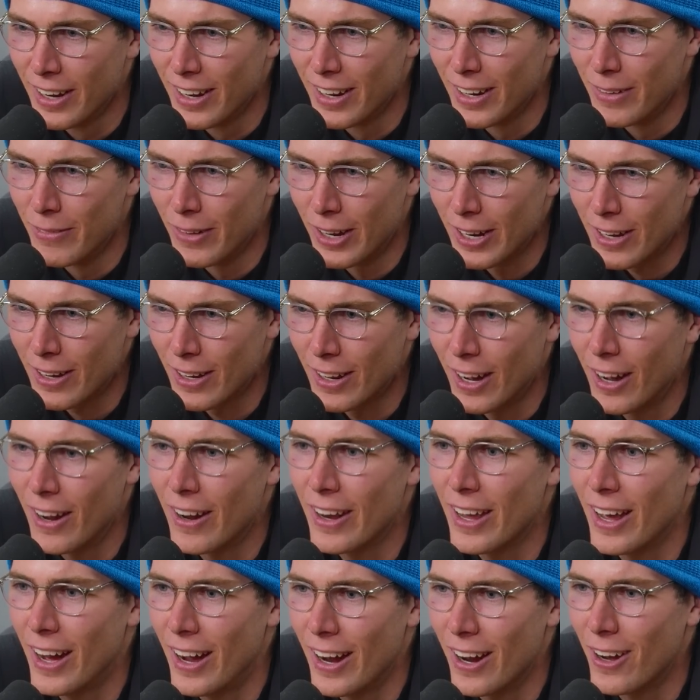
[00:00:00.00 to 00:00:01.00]
I'm like, oh
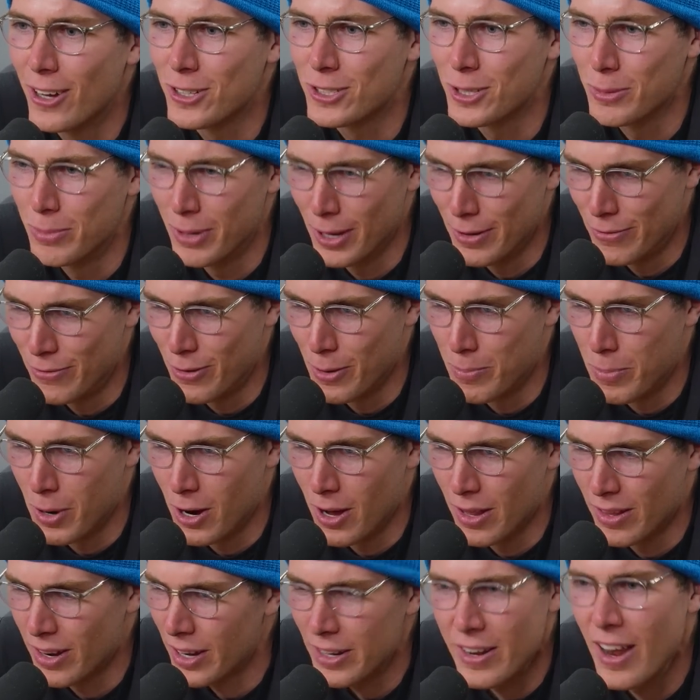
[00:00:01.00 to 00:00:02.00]
yeah, I also play
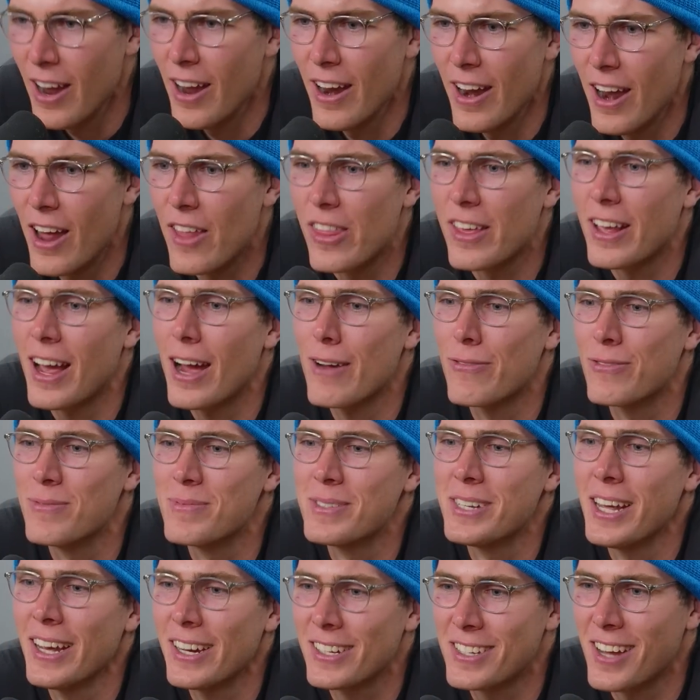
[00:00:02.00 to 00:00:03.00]
football. They're like, no, the guy
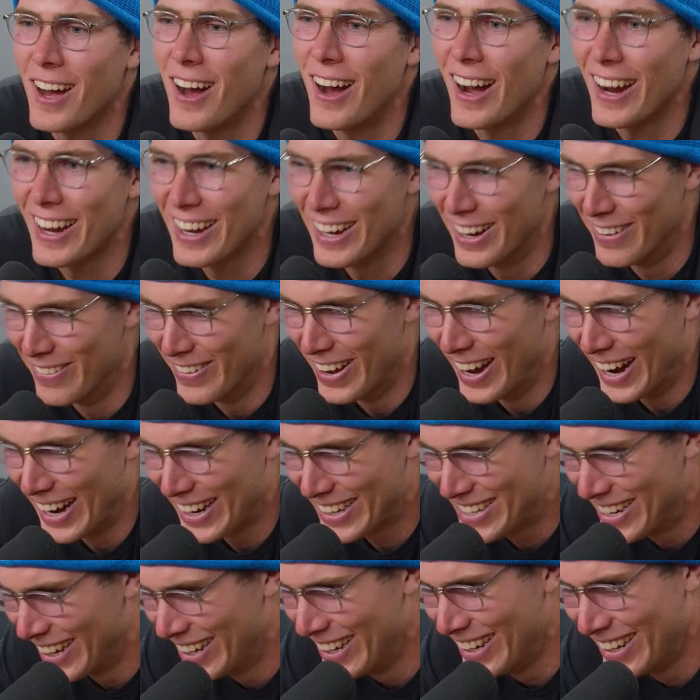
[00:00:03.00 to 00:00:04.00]
from TikTok. And I'm
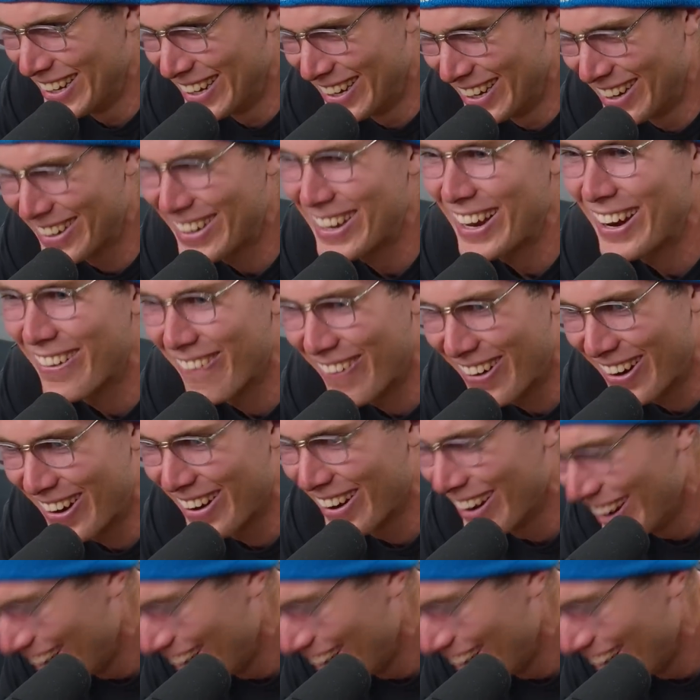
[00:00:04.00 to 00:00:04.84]
like, okay, word.